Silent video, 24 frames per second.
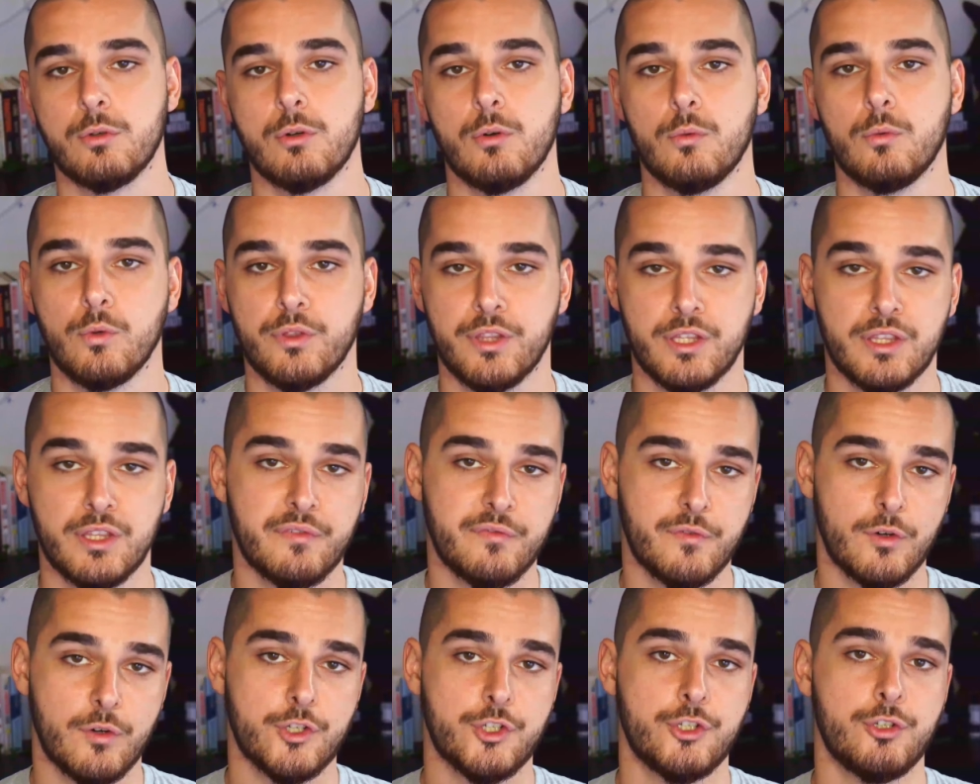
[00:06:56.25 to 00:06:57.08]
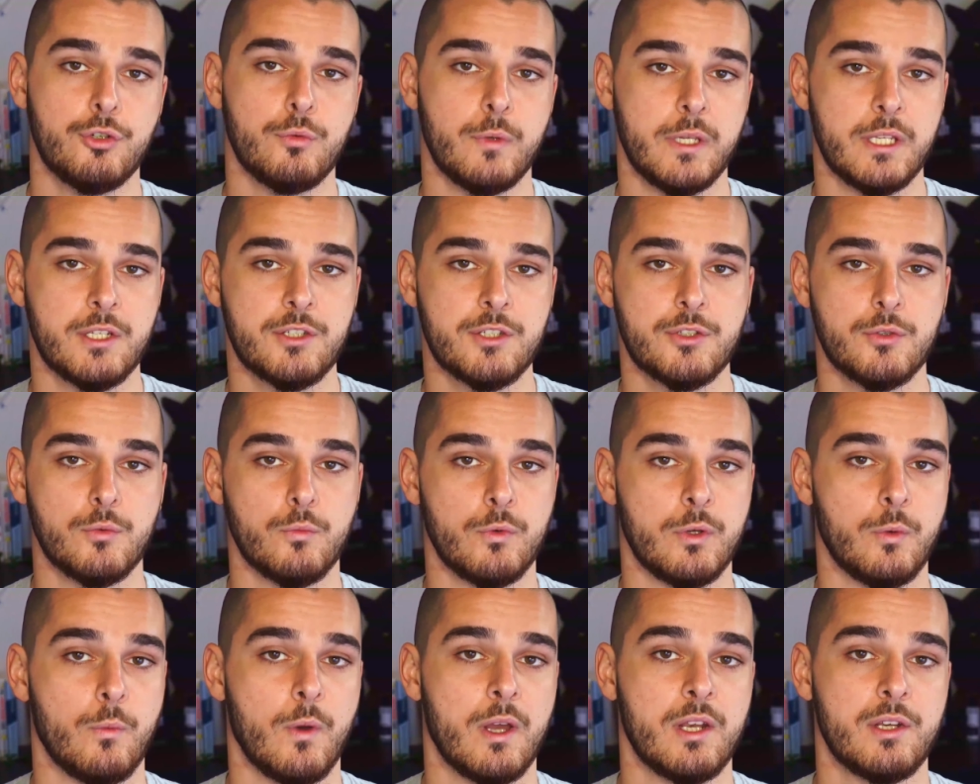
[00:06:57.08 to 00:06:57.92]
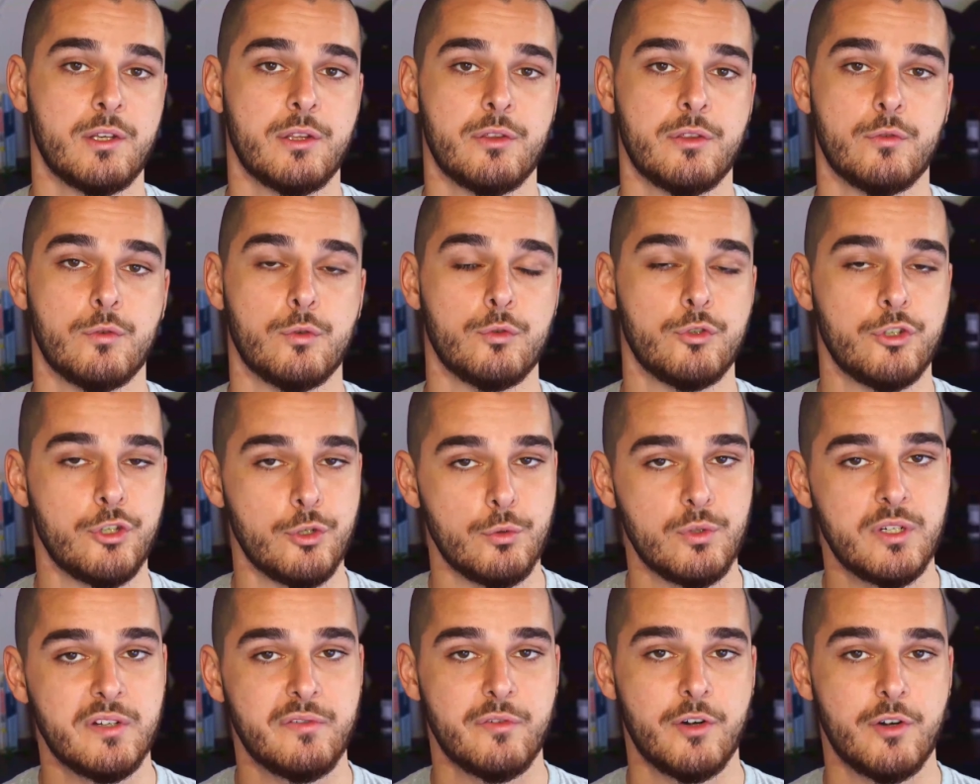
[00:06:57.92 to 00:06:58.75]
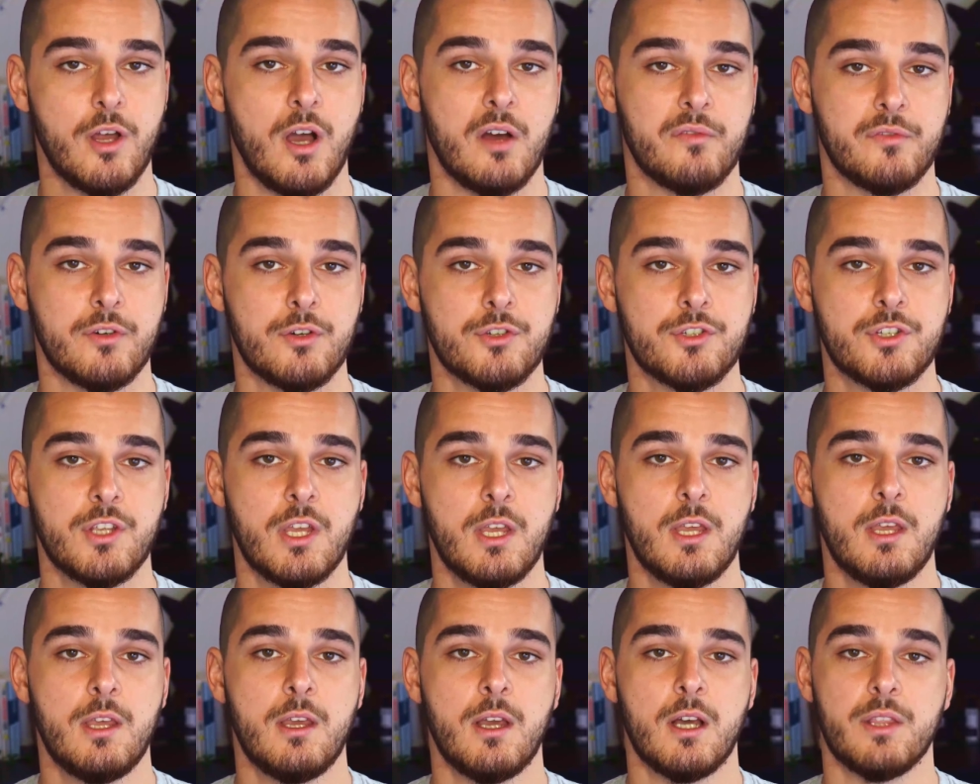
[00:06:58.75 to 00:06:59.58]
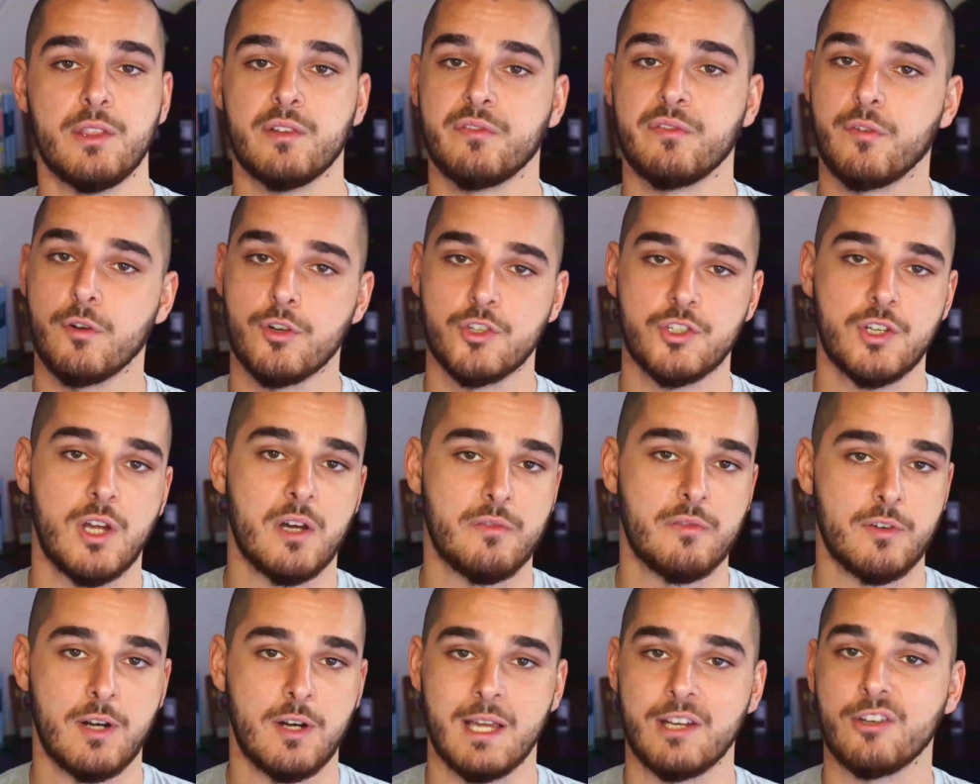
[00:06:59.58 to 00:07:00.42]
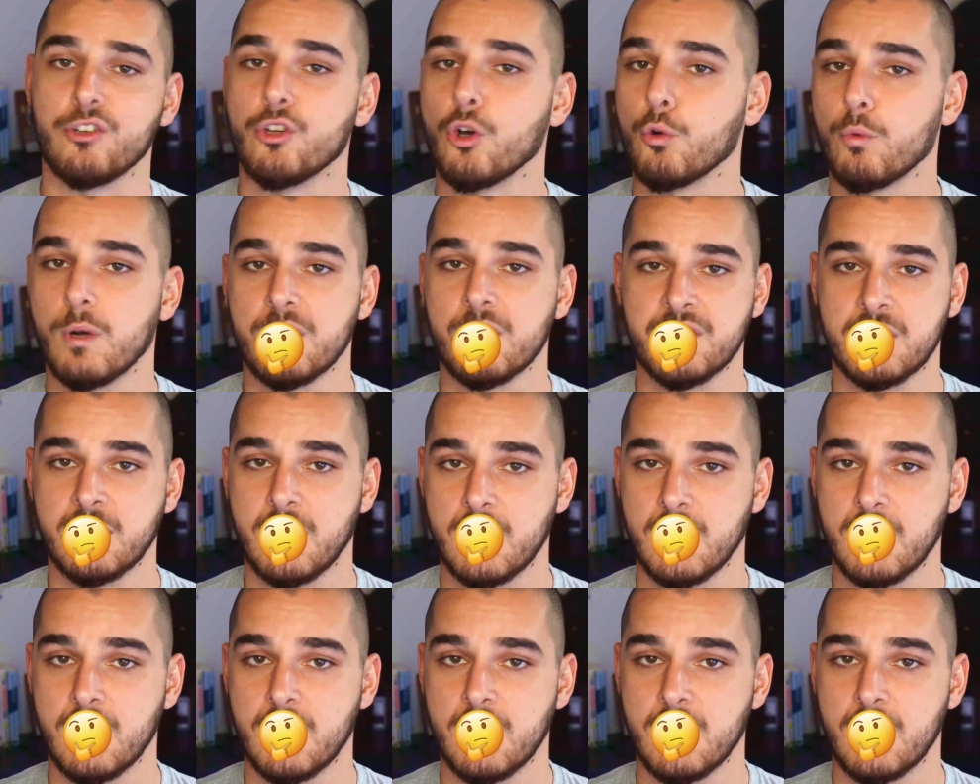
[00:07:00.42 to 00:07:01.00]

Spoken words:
within the first 2 weeks, we went through 2 different offers. The first offer had no reservation.